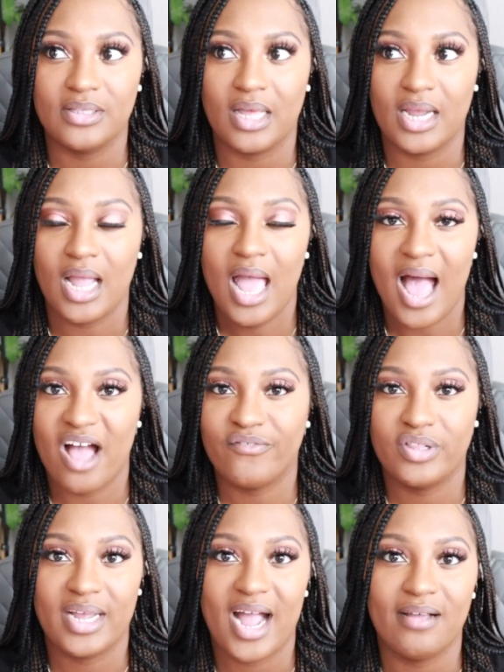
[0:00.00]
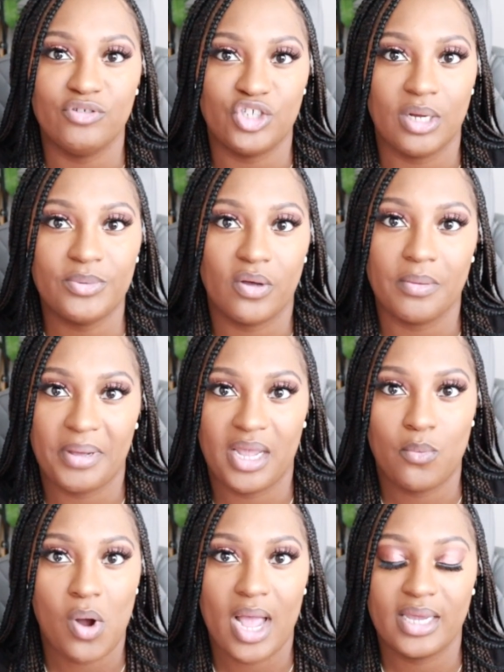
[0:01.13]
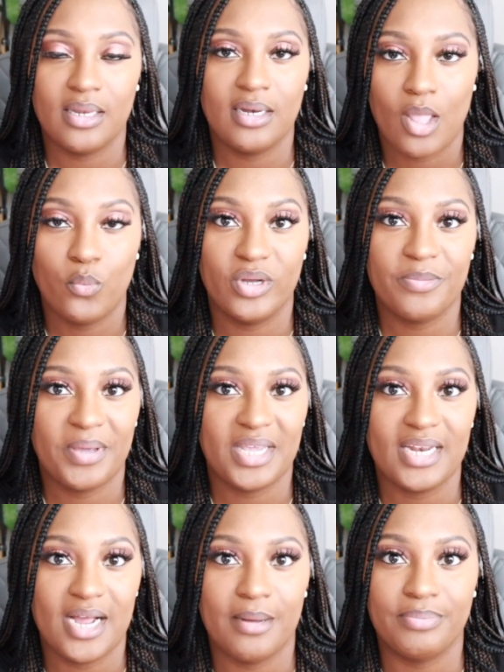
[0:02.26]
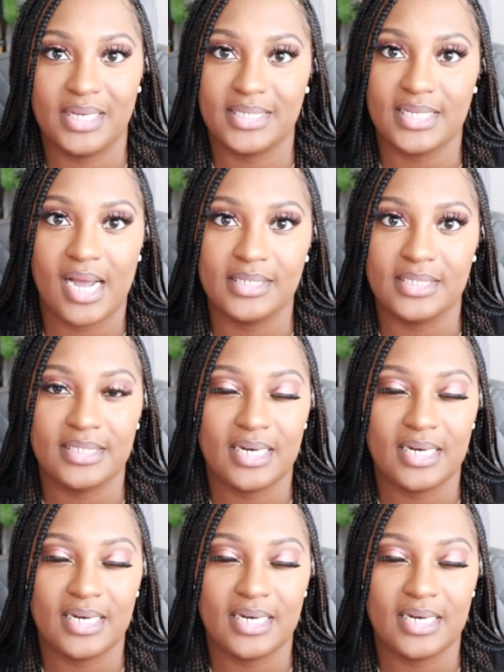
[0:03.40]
Like, I feel like I've jumped on the bandwagon with picking up plus sizes.